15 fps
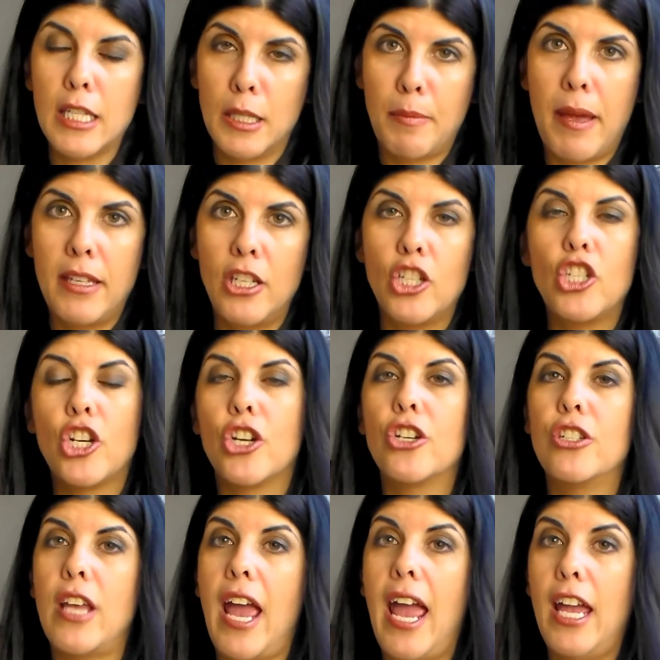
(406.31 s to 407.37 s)

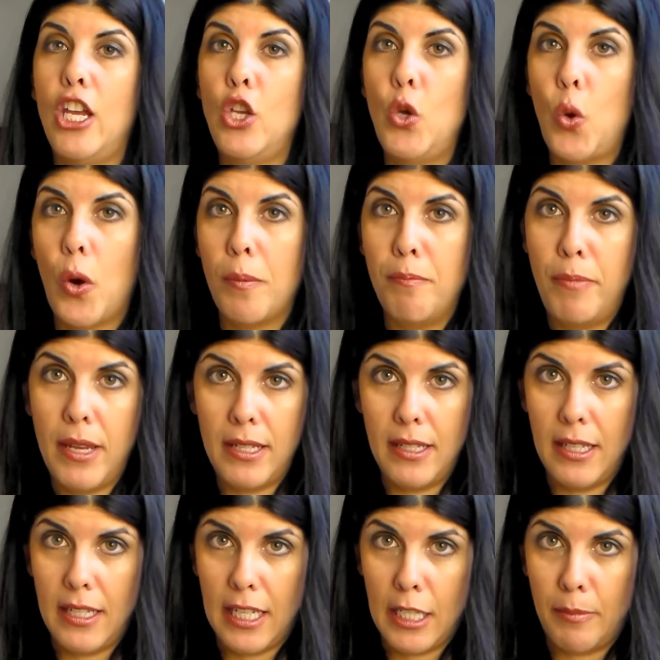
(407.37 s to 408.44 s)
expenditures and your
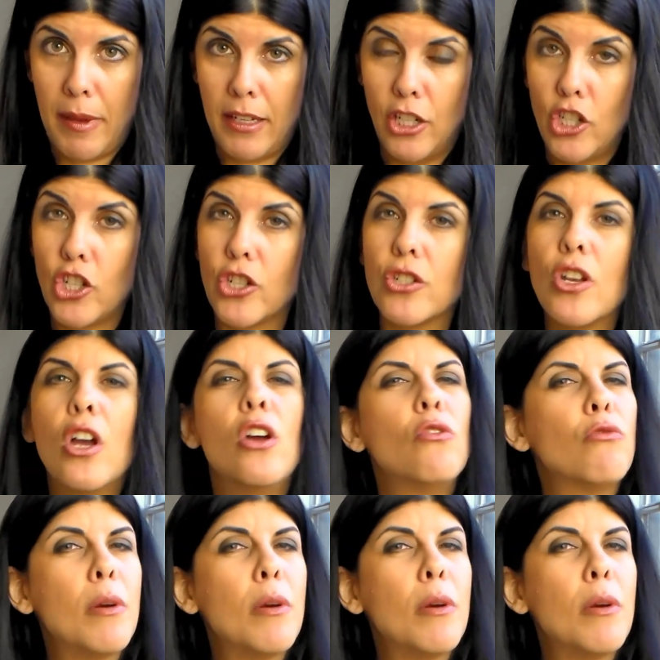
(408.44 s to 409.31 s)
business expenditures.